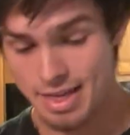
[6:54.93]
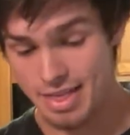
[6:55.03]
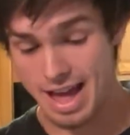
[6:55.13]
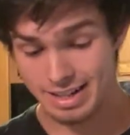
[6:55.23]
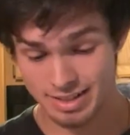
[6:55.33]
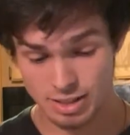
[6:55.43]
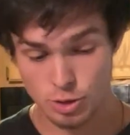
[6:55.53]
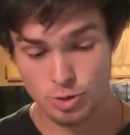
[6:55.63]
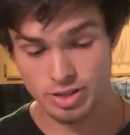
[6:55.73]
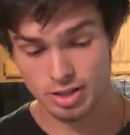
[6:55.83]
That is
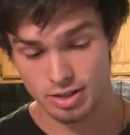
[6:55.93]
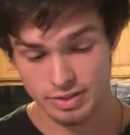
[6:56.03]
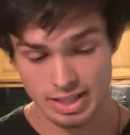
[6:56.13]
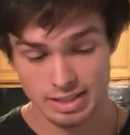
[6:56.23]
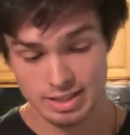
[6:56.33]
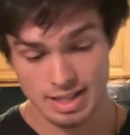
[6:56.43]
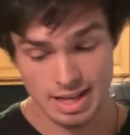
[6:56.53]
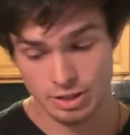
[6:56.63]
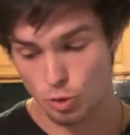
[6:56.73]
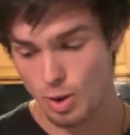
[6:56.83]
2 servings,
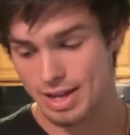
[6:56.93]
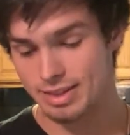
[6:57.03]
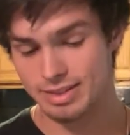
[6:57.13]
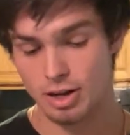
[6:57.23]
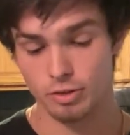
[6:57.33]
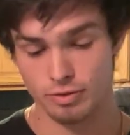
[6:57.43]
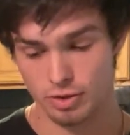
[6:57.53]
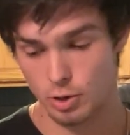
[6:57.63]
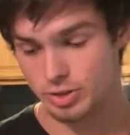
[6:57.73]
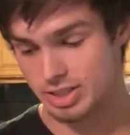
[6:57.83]
and you weigh this out
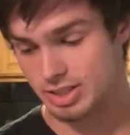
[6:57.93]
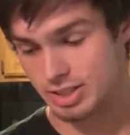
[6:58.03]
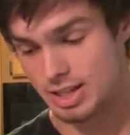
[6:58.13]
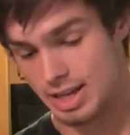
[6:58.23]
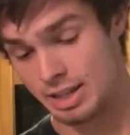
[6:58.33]
frozen.